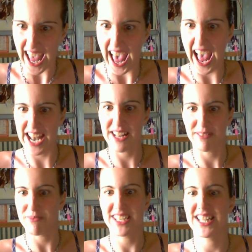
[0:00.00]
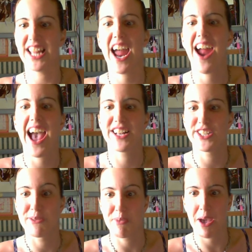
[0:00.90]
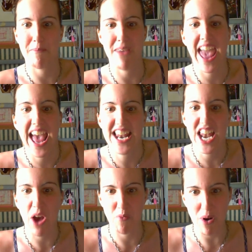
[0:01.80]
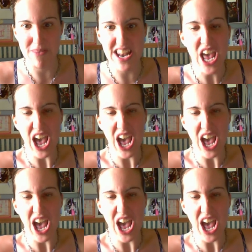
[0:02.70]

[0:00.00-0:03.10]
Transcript: I mean, there had to be a man and a woman